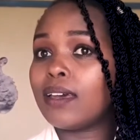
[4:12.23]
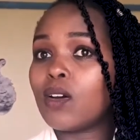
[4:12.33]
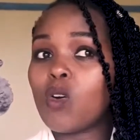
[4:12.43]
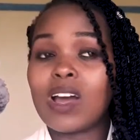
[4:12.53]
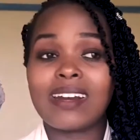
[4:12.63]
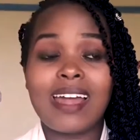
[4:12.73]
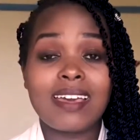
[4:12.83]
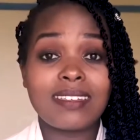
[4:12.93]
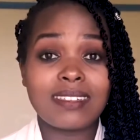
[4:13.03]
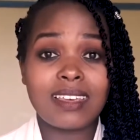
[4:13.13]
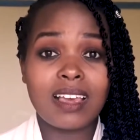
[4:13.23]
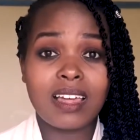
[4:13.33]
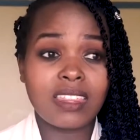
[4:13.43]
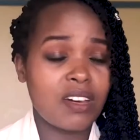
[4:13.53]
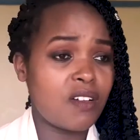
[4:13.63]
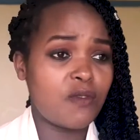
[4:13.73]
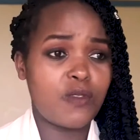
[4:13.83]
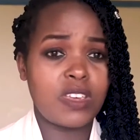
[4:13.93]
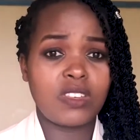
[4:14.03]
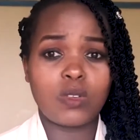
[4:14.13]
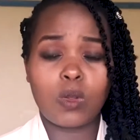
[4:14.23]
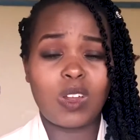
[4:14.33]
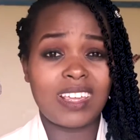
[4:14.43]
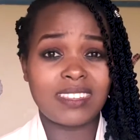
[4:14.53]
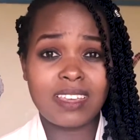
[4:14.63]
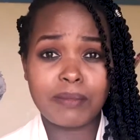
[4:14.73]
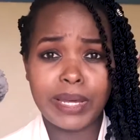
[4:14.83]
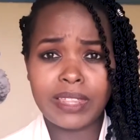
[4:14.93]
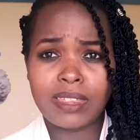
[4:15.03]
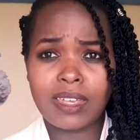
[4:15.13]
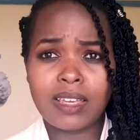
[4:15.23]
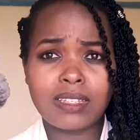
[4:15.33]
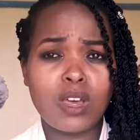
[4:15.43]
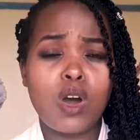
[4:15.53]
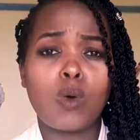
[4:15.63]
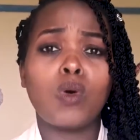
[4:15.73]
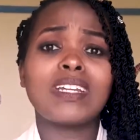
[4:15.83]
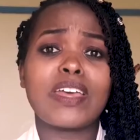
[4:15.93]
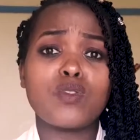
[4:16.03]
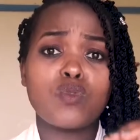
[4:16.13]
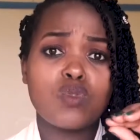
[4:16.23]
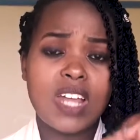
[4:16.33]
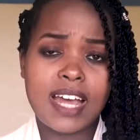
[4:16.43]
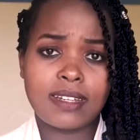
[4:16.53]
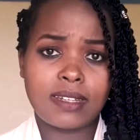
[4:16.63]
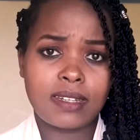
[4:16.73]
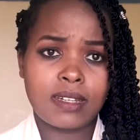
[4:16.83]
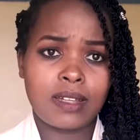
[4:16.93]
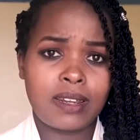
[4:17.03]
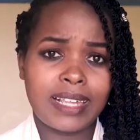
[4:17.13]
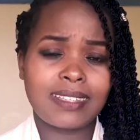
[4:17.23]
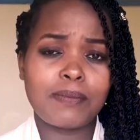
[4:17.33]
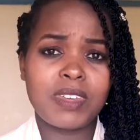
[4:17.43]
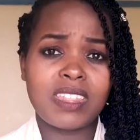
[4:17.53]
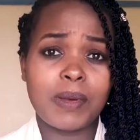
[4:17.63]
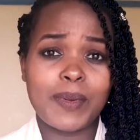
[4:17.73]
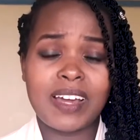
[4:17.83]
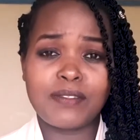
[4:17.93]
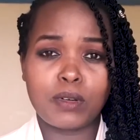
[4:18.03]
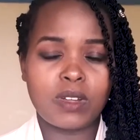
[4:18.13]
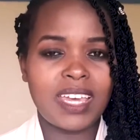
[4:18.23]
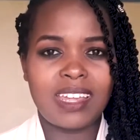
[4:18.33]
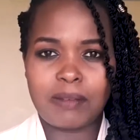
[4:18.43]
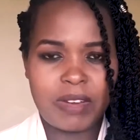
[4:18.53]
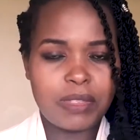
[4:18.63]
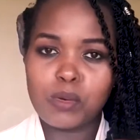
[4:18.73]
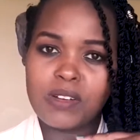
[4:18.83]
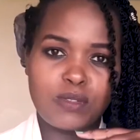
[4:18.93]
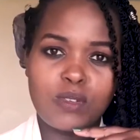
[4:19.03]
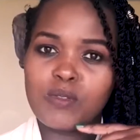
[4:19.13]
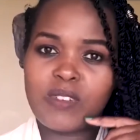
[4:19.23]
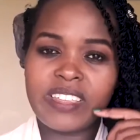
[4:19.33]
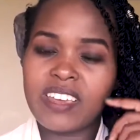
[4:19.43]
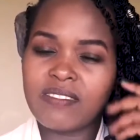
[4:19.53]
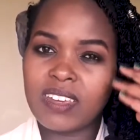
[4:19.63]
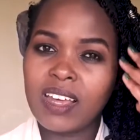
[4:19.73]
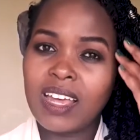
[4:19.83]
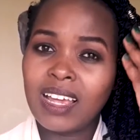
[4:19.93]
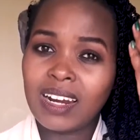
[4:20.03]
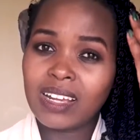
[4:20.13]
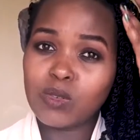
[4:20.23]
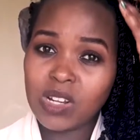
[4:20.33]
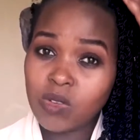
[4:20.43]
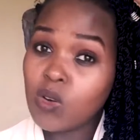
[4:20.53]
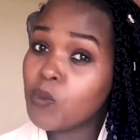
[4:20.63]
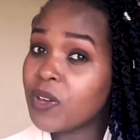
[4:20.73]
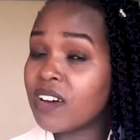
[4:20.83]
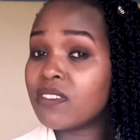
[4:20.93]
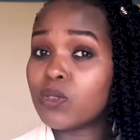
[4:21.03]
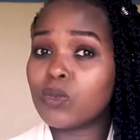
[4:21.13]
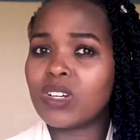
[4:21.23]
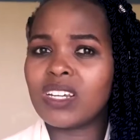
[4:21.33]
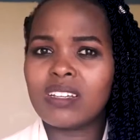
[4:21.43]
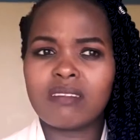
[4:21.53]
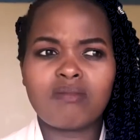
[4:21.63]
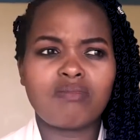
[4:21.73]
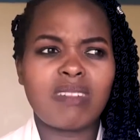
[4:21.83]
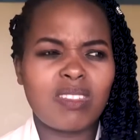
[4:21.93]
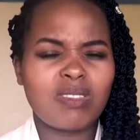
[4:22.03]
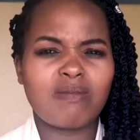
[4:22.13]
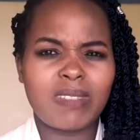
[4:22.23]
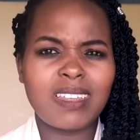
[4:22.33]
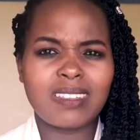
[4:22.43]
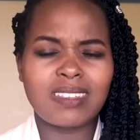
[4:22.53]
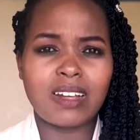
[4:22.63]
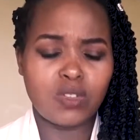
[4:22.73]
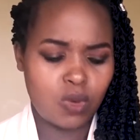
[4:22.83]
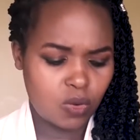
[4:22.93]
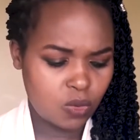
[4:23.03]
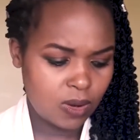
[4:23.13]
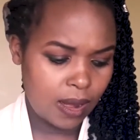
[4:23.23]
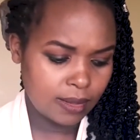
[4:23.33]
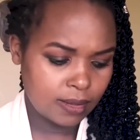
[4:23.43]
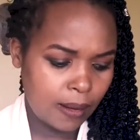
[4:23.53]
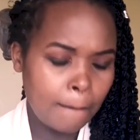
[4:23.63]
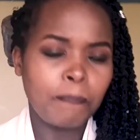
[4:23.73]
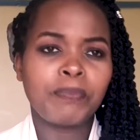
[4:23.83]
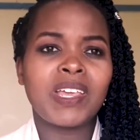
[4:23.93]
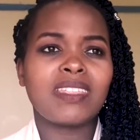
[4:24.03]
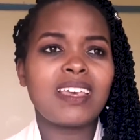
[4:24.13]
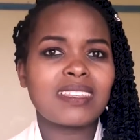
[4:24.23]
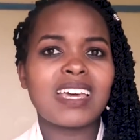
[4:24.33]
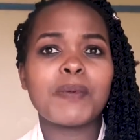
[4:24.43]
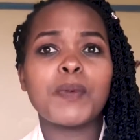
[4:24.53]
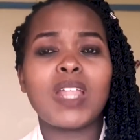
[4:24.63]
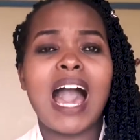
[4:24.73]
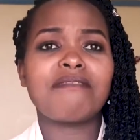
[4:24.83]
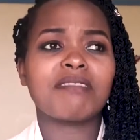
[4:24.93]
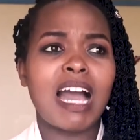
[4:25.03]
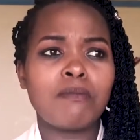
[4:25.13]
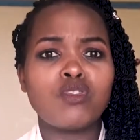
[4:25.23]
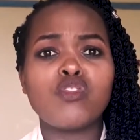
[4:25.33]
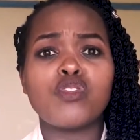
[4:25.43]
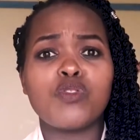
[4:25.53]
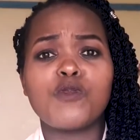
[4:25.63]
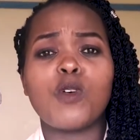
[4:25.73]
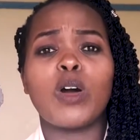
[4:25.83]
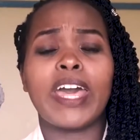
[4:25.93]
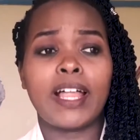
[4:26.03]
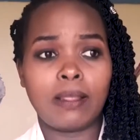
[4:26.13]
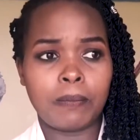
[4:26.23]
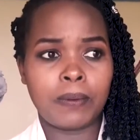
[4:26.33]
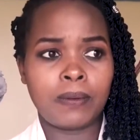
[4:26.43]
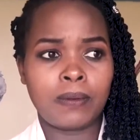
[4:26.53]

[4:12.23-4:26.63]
organizing the office, organizing my things? What are you good at? Like something that people have told you, and by the way, unajua kufanya hivi, like unajua kupika vizuri, things that you are good at. Things that people have come to you for help.